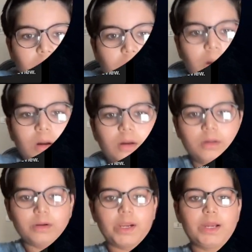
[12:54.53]

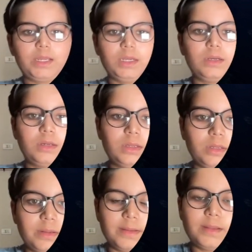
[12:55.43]
write
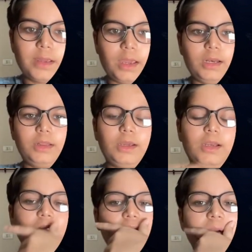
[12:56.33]
anything in it.